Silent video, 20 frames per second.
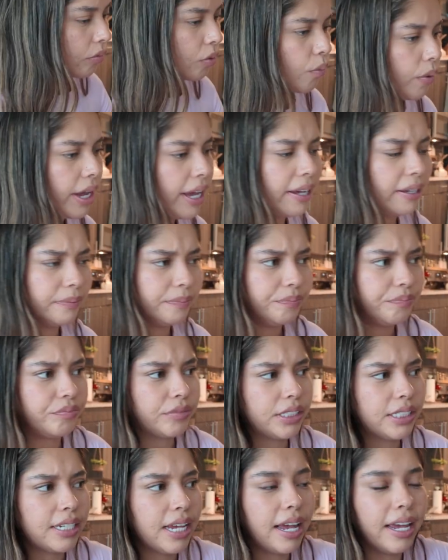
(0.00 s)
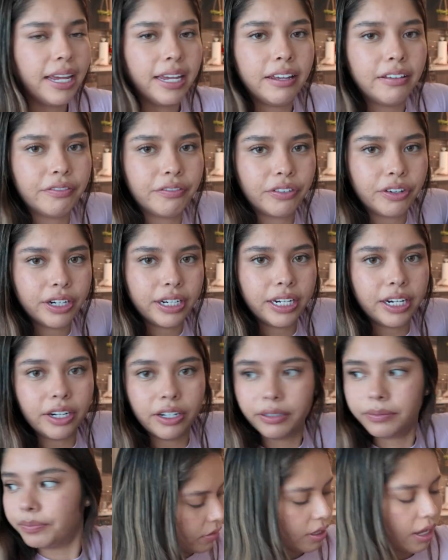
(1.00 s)
Wait, is that it for in
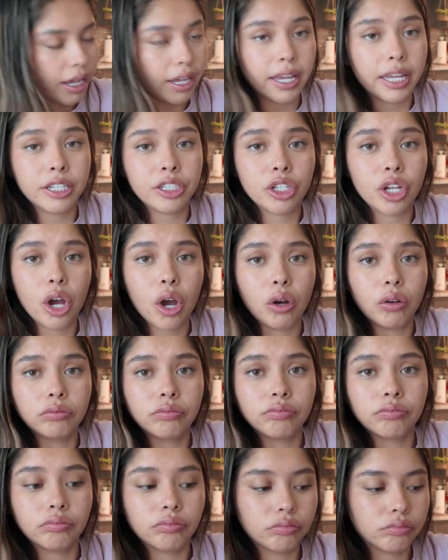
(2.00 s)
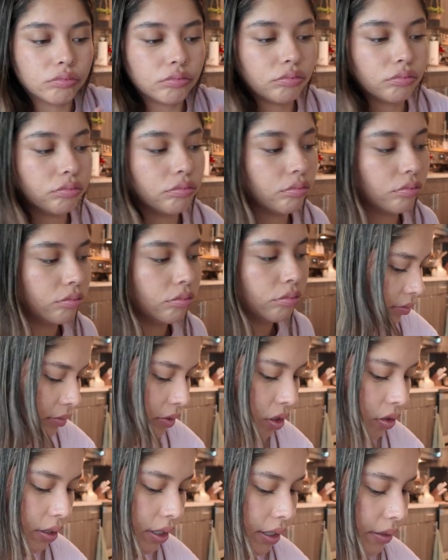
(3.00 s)
here? I guess so.
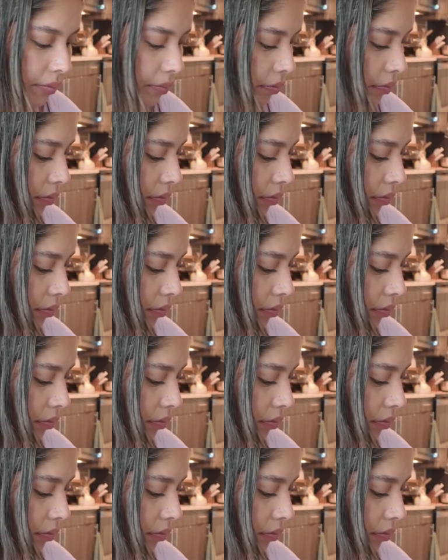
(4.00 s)
Okay.